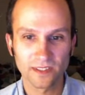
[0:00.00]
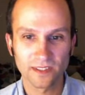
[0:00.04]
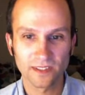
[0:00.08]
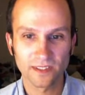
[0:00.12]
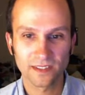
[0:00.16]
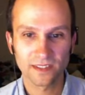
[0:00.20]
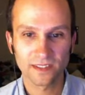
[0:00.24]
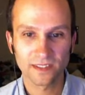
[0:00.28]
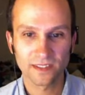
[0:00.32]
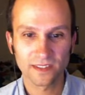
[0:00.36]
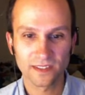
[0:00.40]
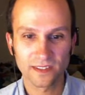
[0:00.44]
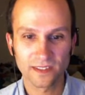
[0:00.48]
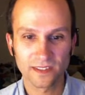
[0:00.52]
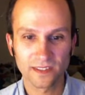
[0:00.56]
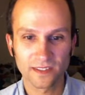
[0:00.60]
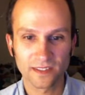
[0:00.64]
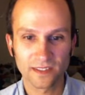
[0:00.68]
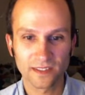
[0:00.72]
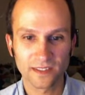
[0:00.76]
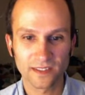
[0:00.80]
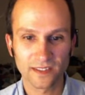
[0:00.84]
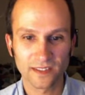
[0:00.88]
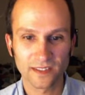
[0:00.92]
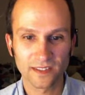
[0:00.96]

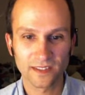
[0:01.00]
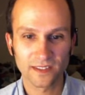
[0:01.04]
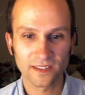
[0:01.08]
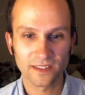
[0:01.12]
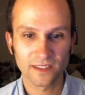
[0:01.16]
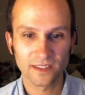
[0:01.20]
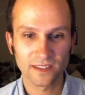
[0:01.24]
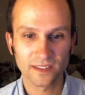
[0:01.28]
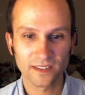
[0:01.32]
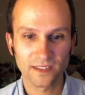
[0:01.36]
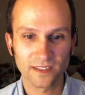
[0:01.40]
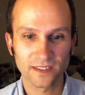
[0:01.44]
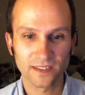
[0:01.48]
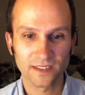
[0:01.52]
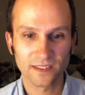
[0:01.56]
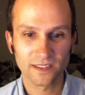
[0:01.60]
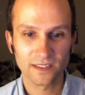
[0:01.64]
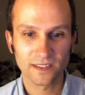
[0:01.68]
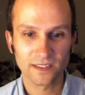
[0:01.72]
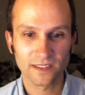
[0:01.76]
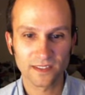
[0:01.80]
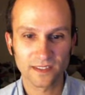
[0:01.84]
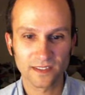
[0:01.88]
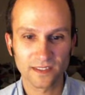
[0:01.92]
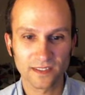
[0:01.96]

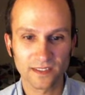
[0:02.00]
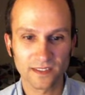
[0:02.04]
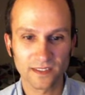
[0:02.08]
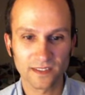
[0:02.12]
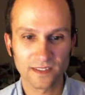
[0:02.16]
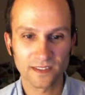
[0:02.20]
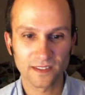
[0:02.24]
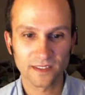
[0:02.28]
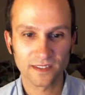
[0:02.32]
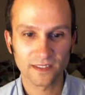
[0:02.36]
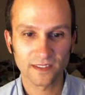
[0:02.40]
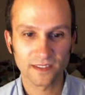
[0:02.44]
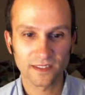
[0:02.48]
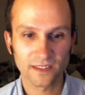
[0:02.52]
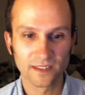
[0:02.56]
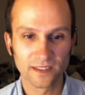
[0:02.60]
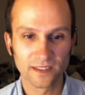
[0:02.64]
[no speech]